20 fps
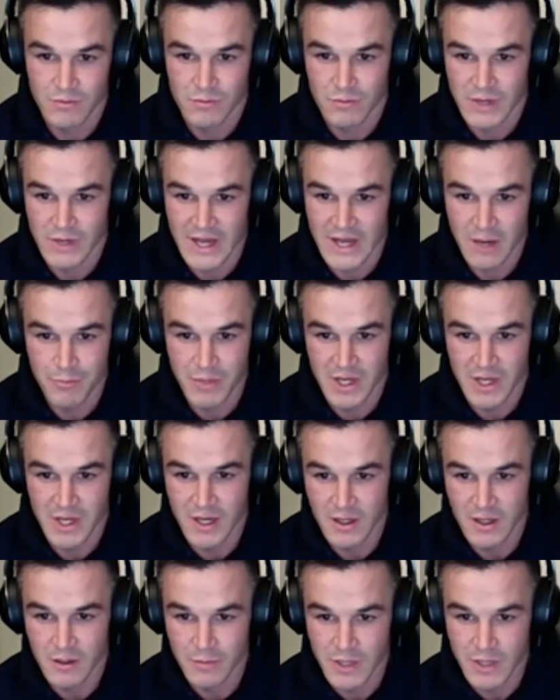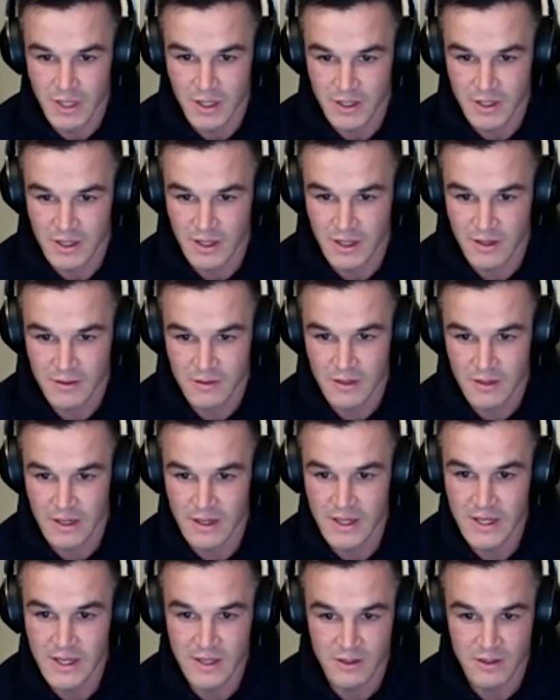without being a little bit like that and
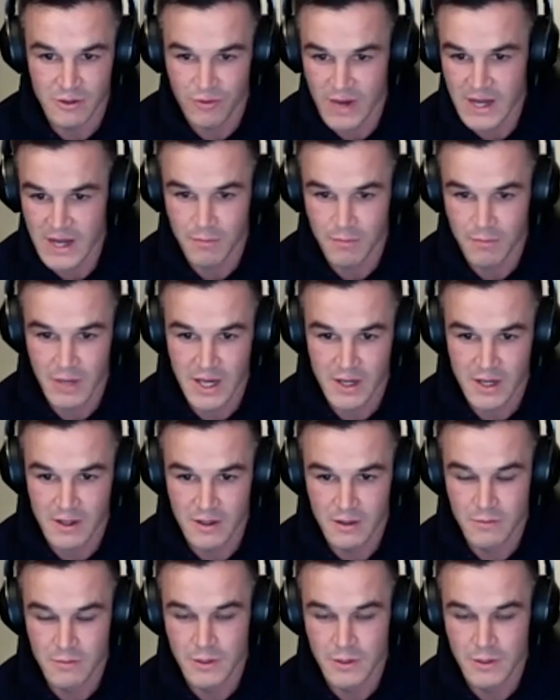needing to rein it back a little